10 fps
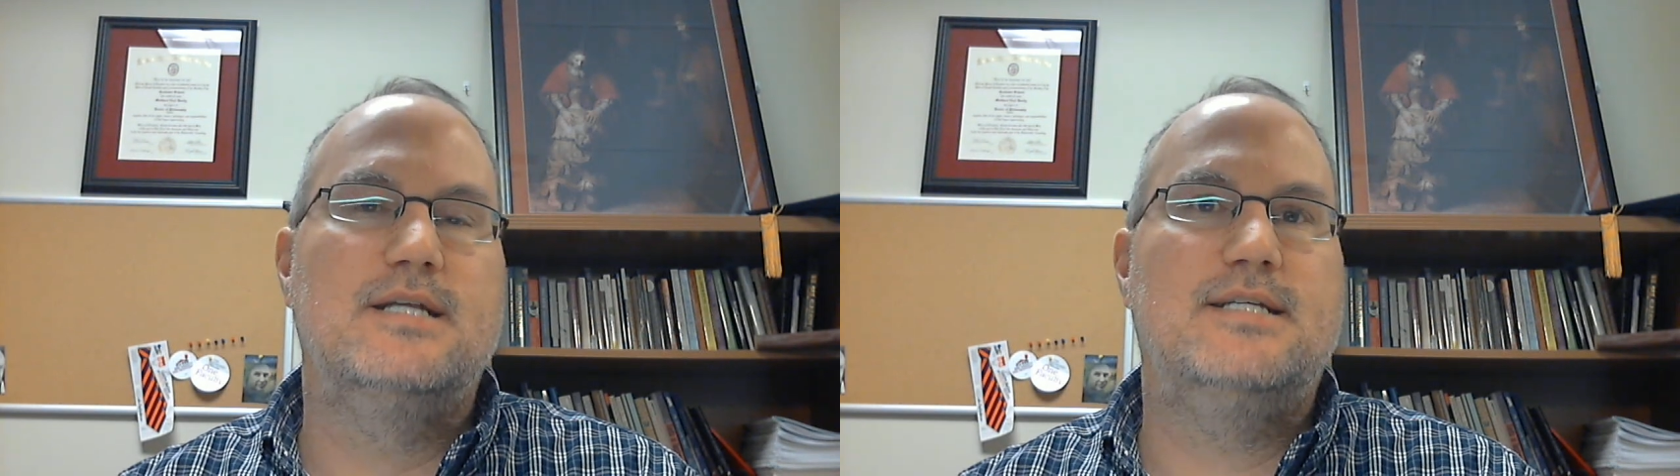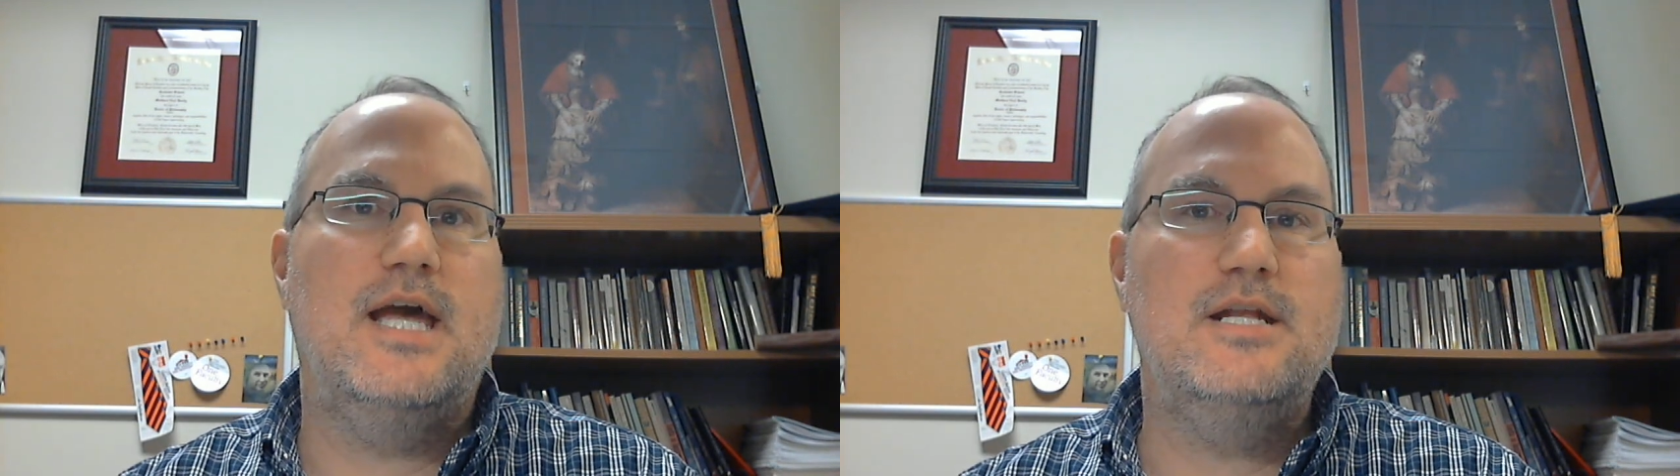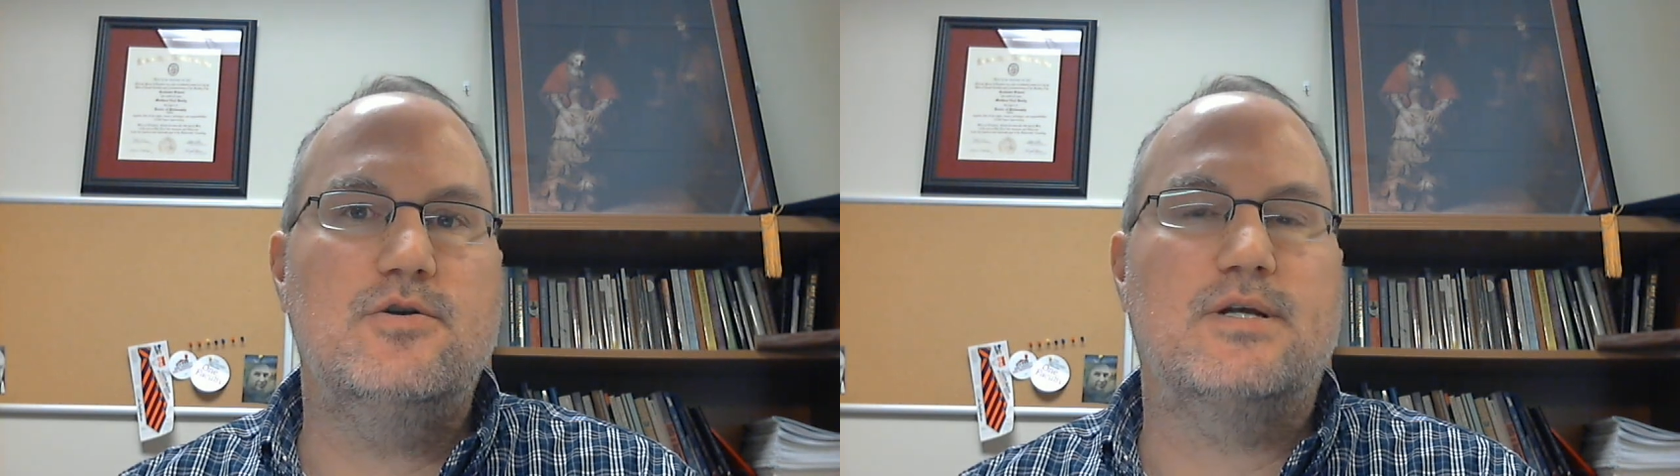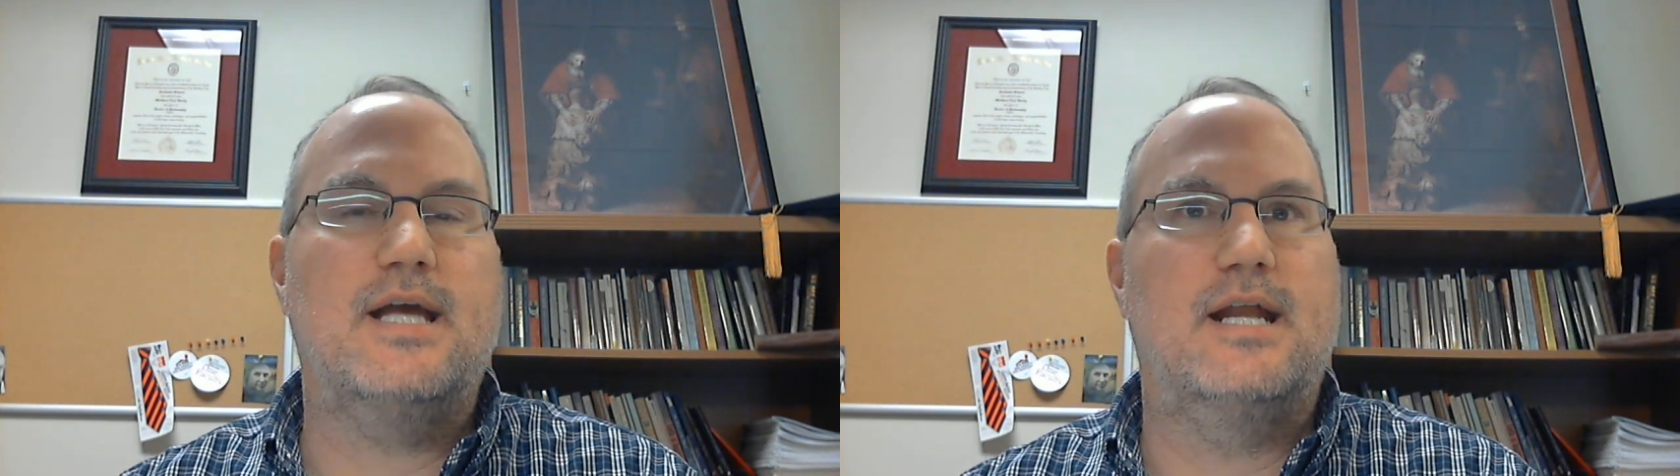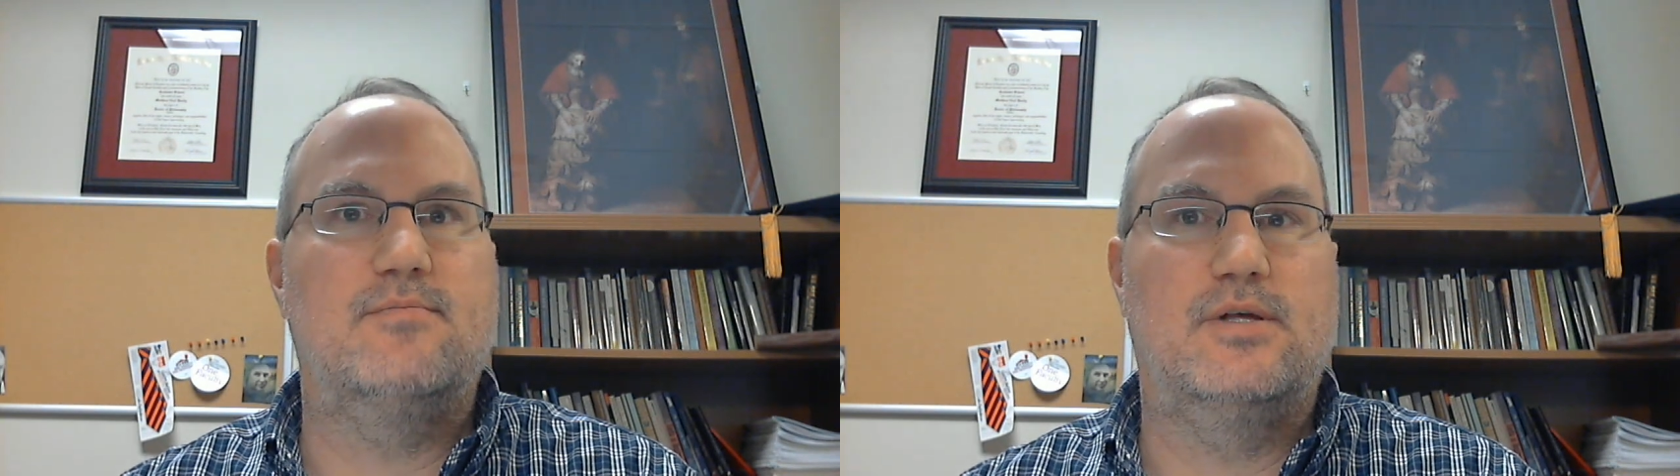tenure
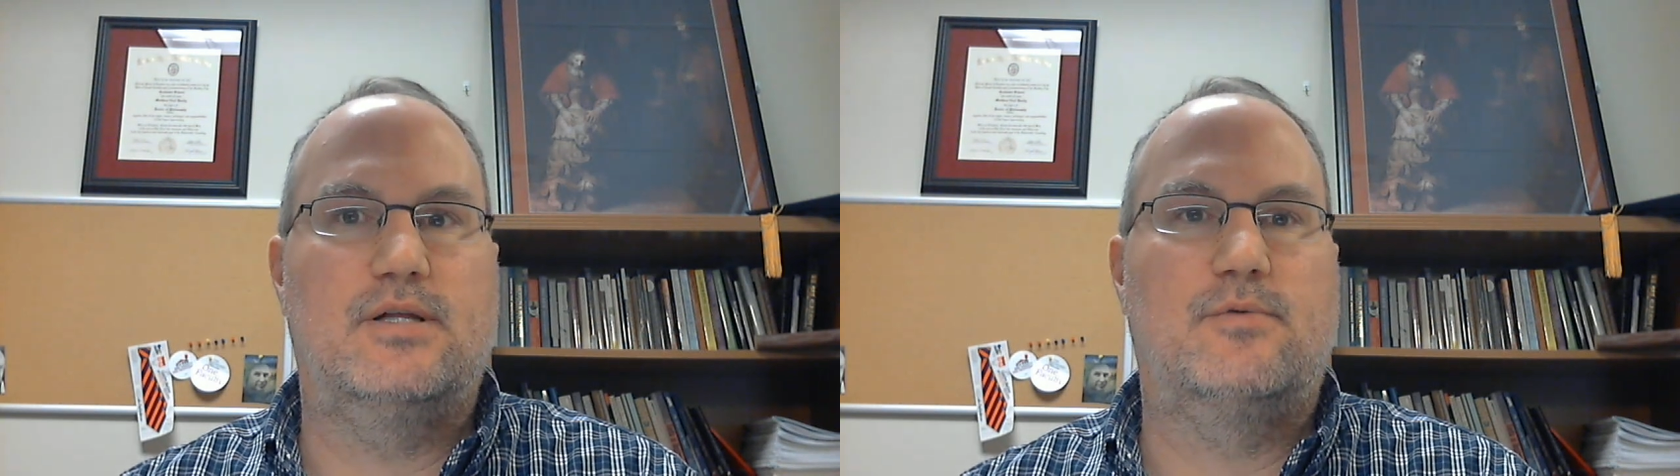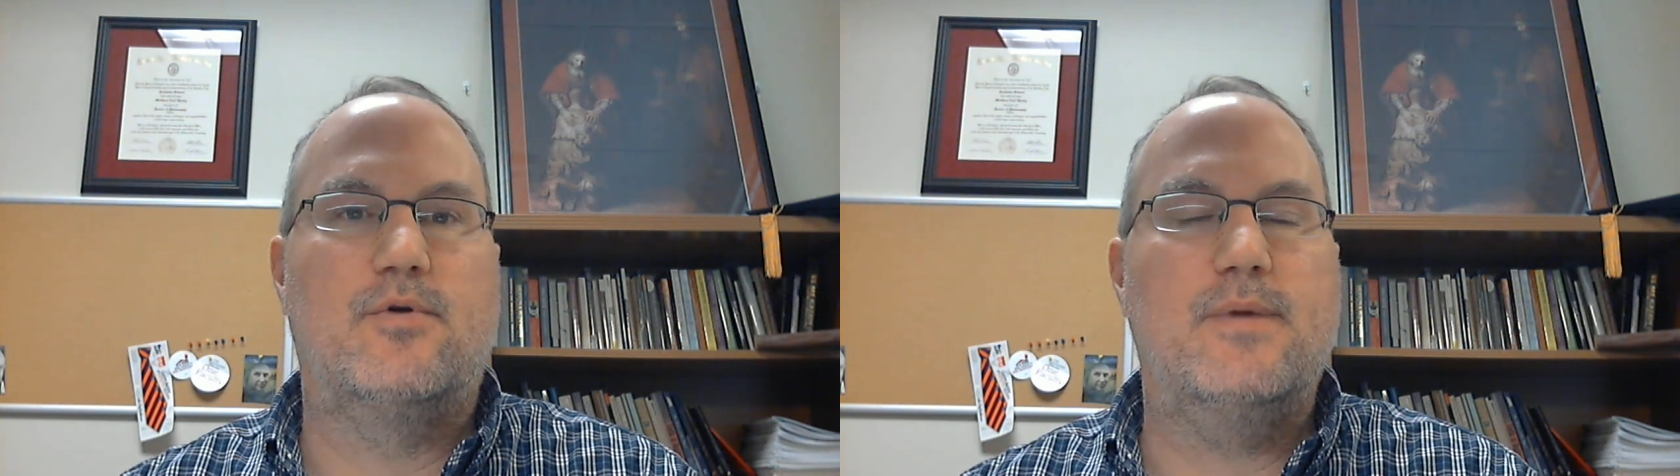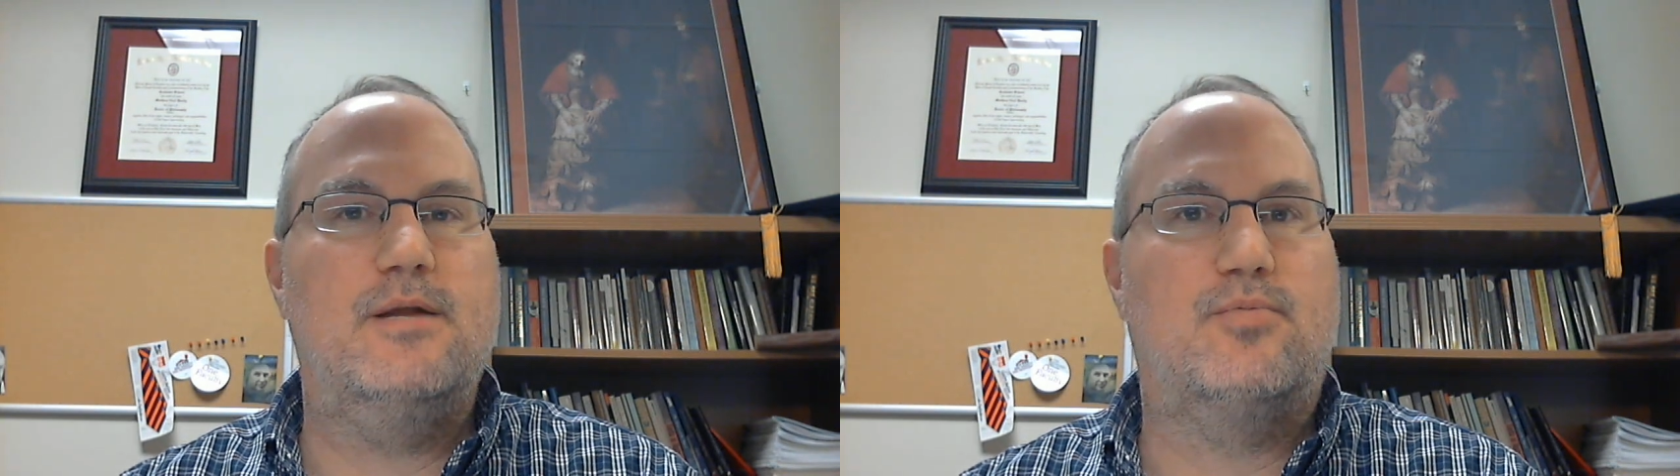accountability remain